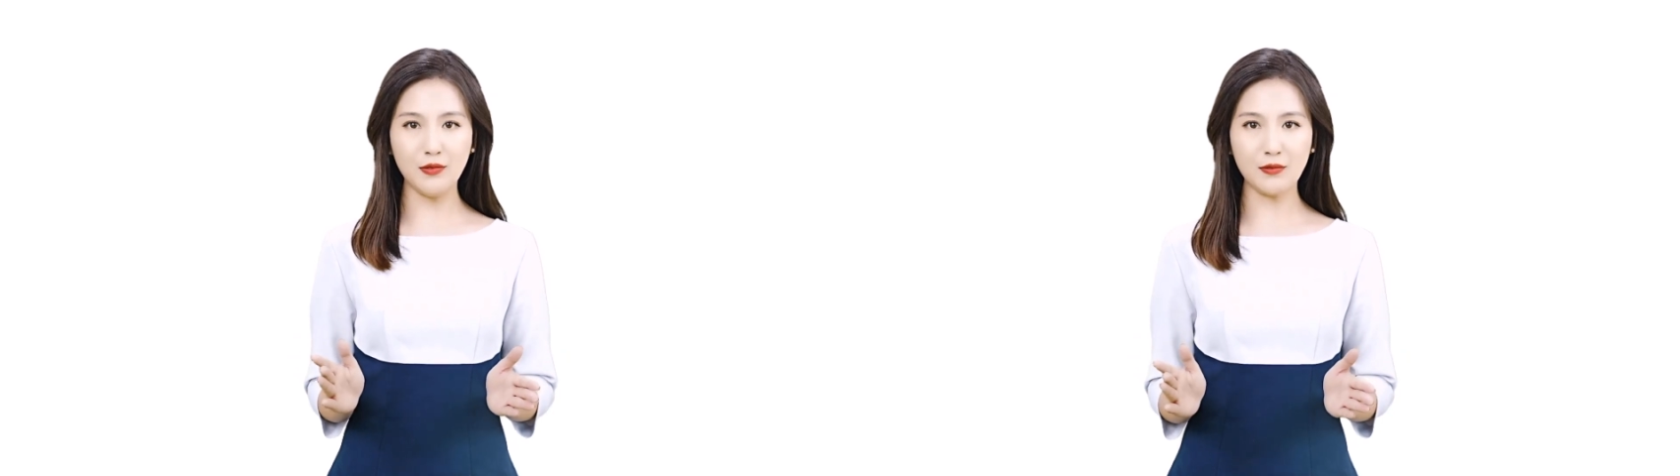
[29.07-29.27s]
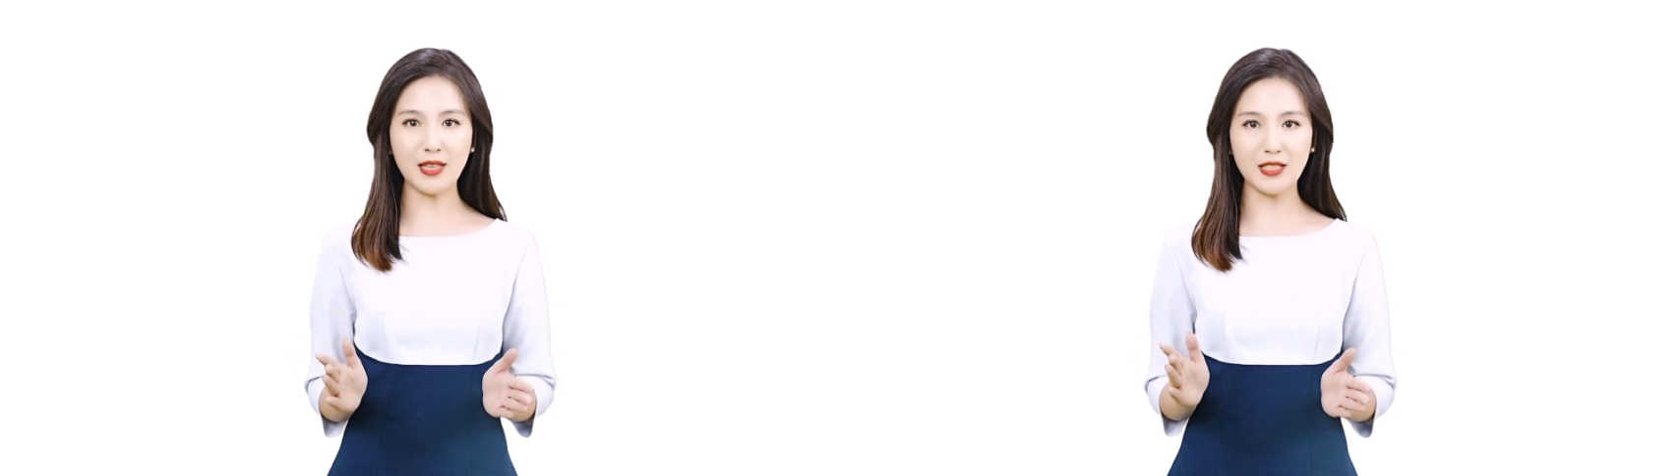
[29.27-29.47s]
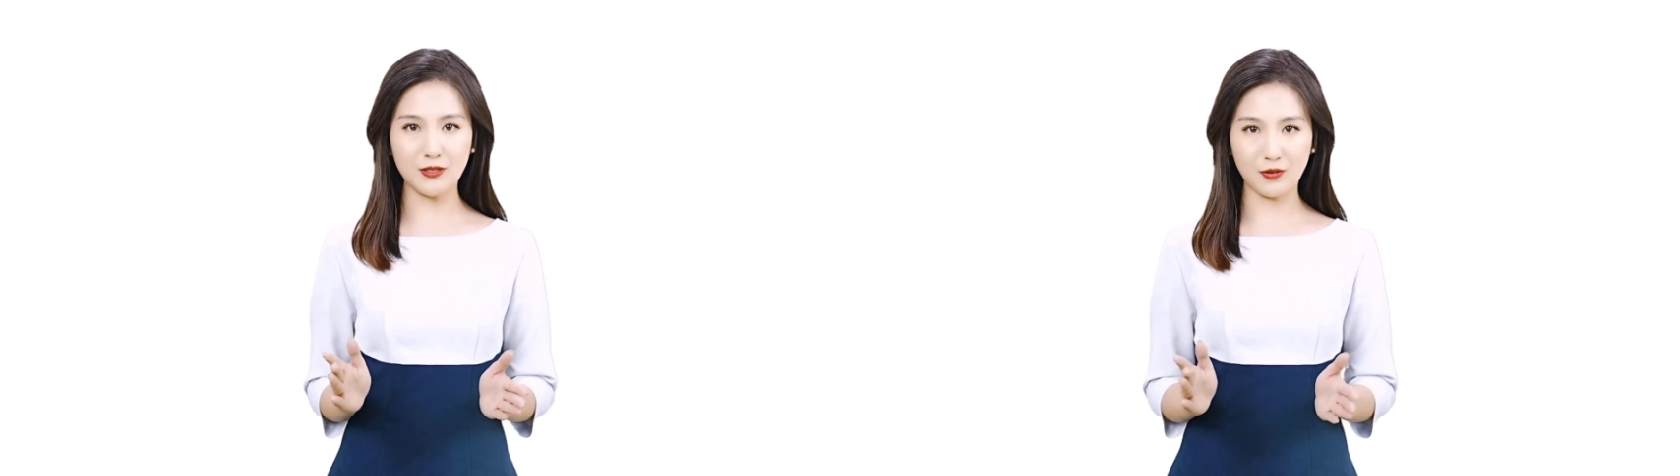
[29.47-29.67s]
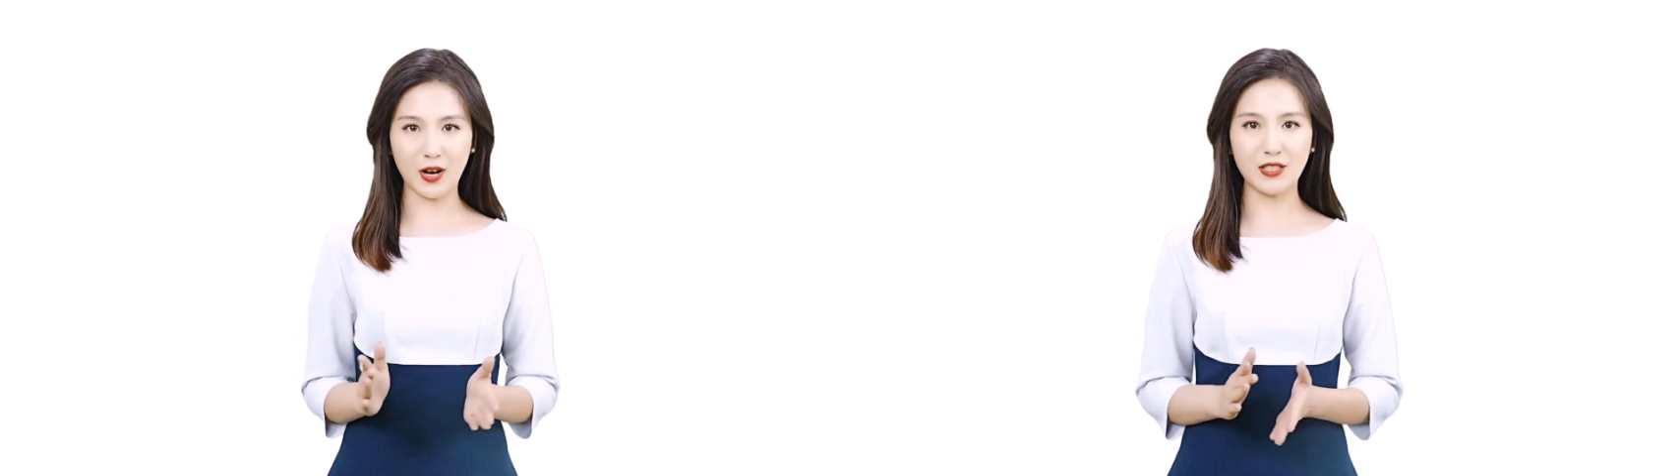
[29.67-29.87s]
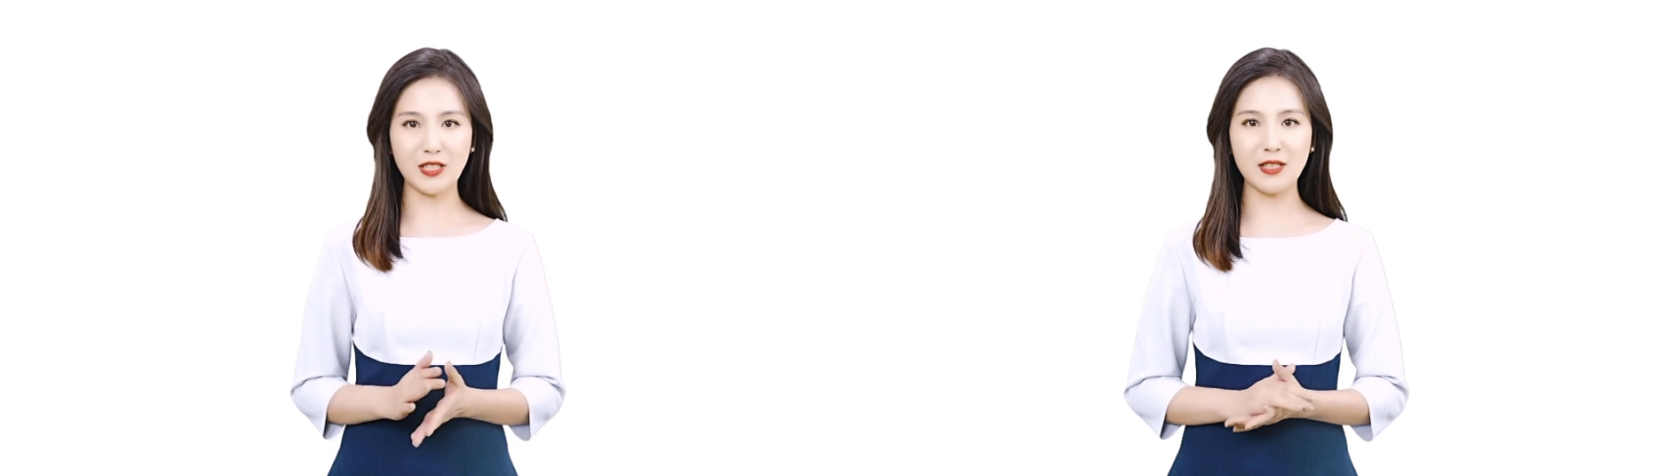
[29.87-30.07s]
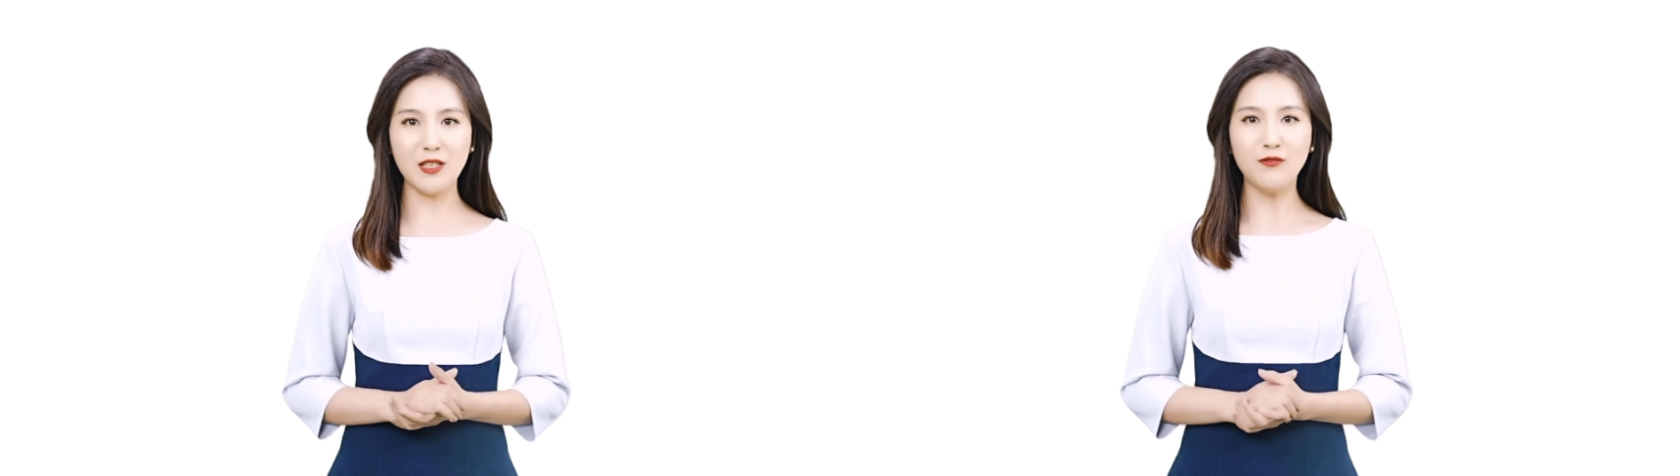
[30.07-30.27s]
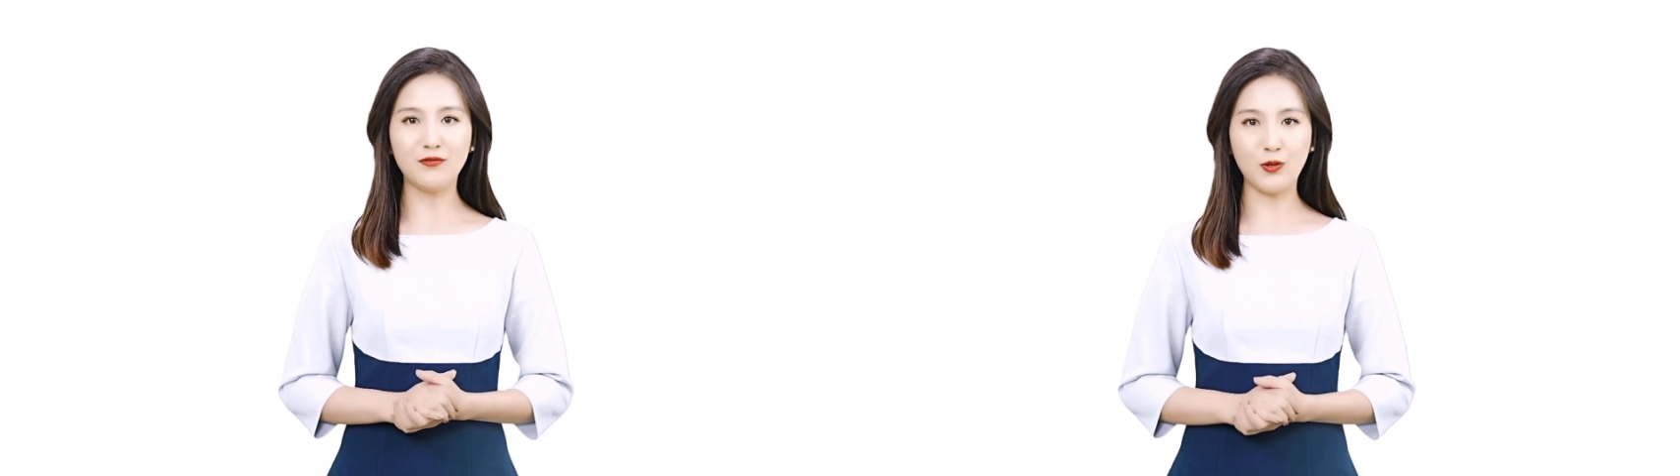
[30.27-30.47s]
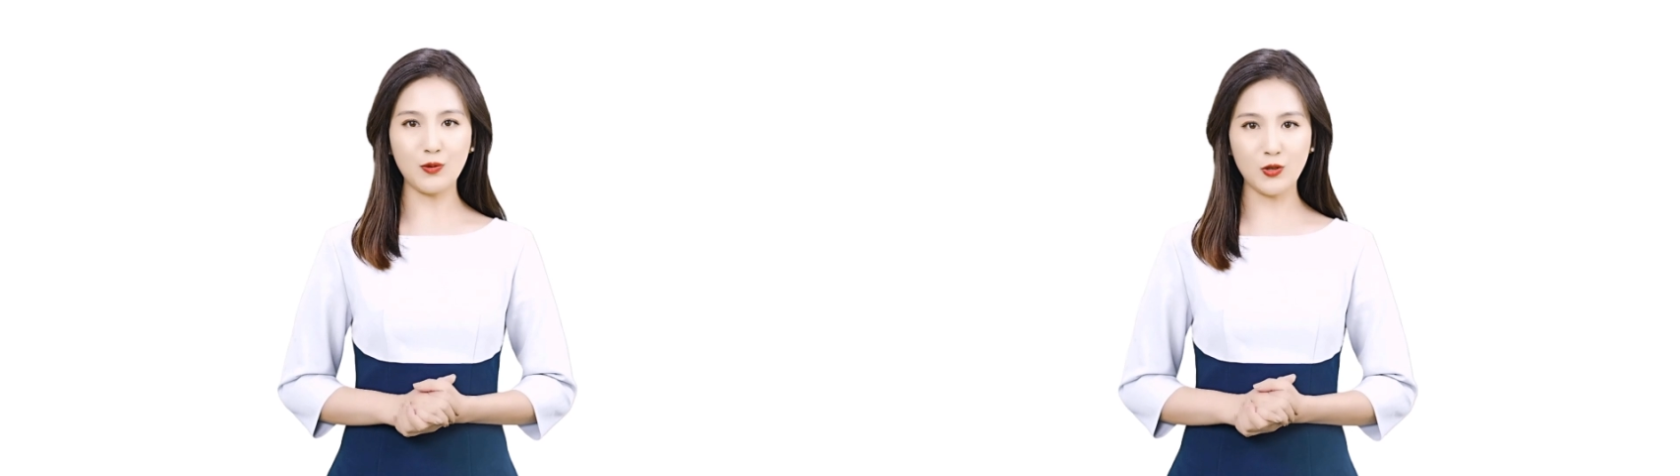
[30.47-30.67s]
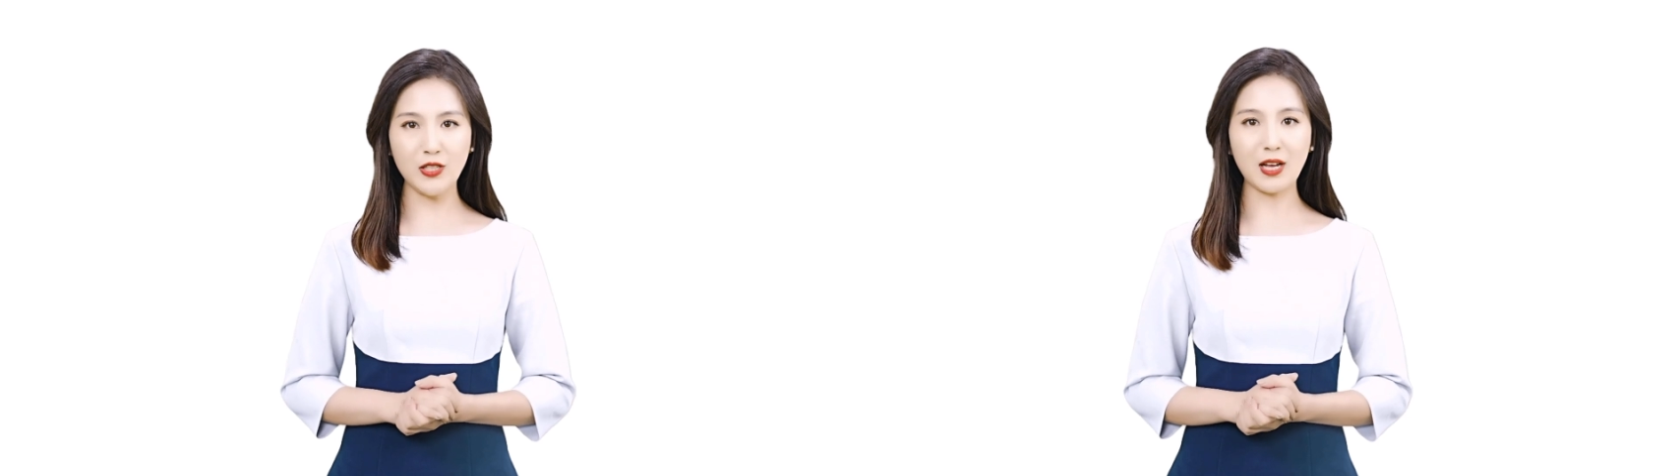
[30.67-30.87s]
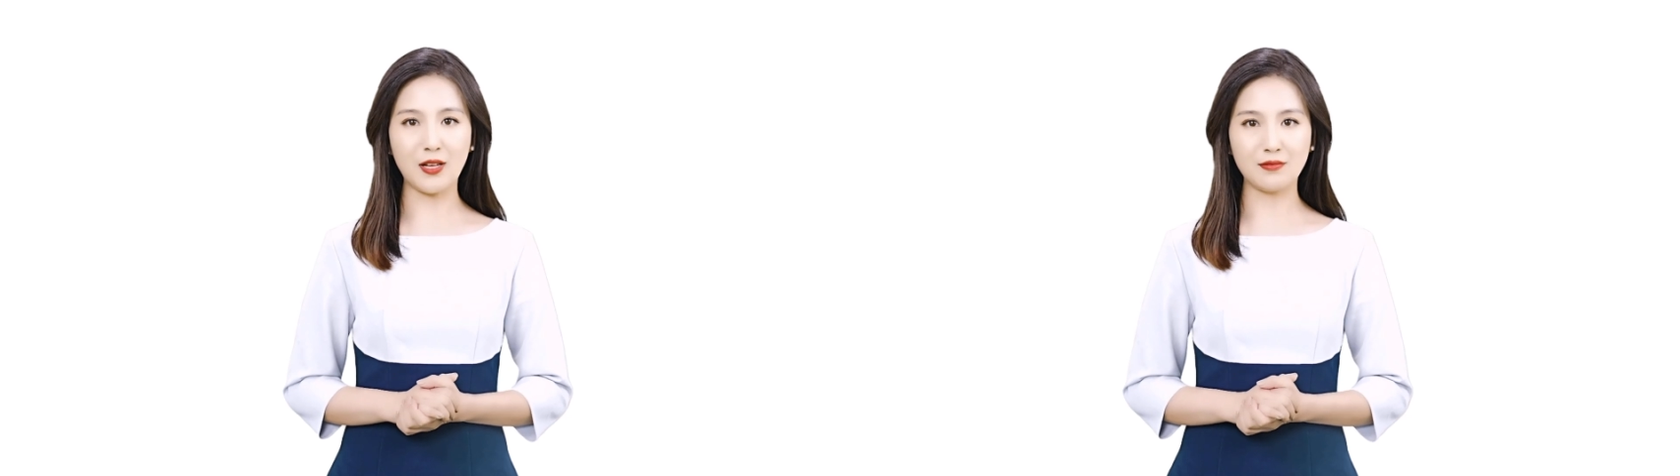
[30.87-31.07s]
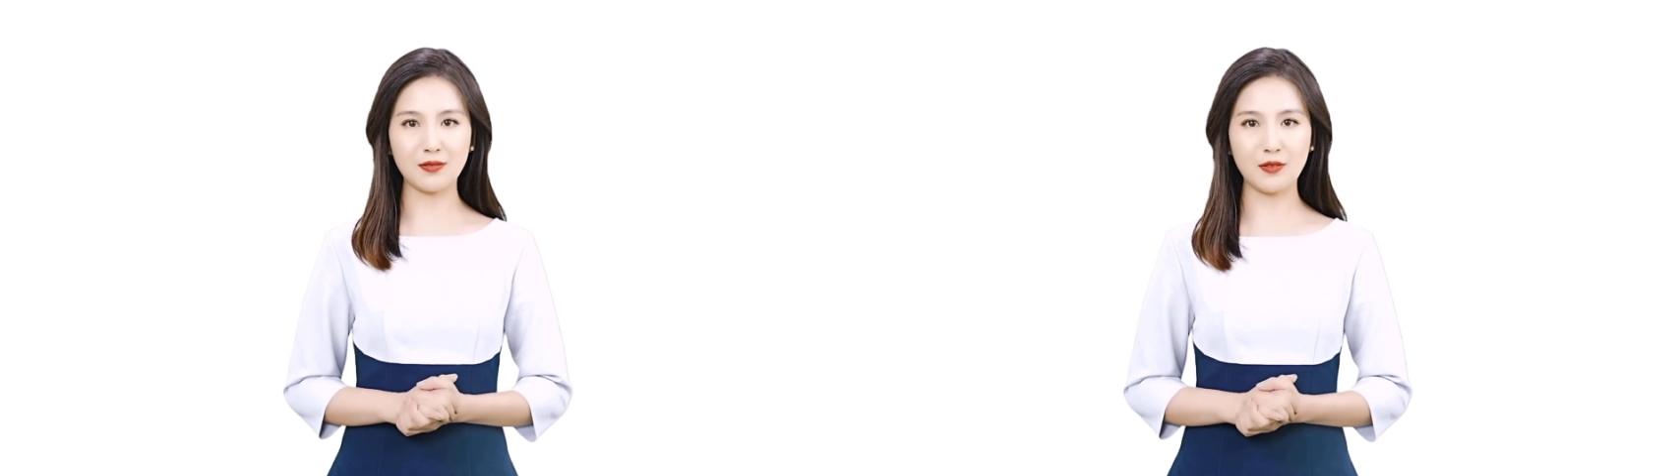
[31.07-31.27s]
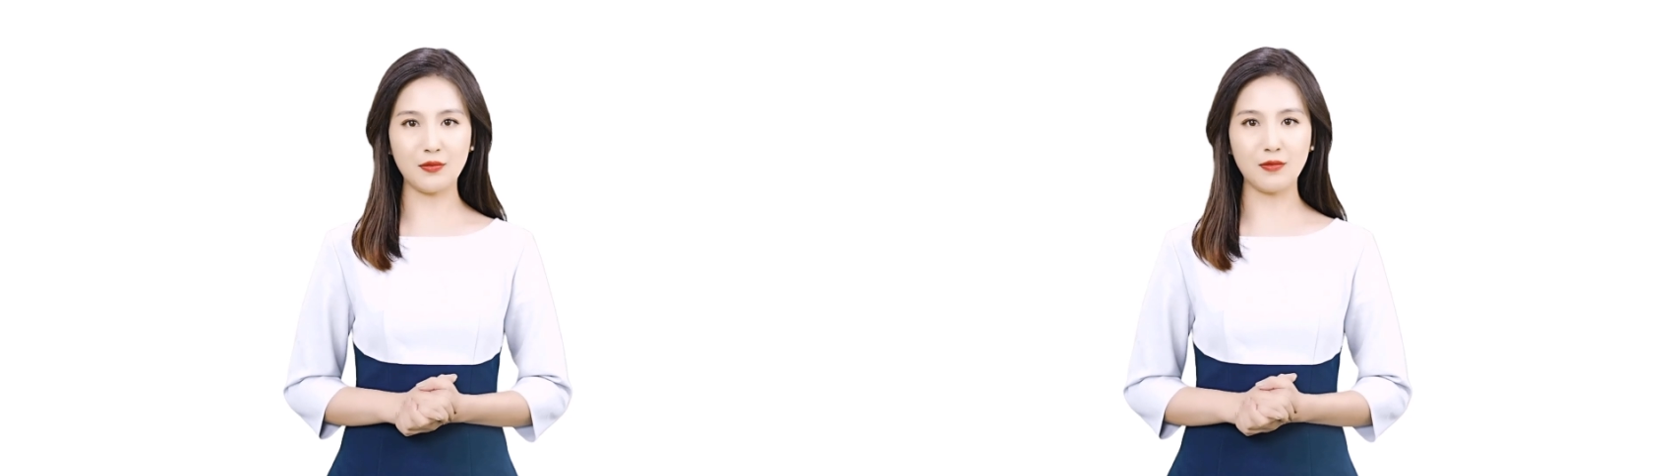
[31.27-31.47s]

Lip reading: Let's practice it a few more times.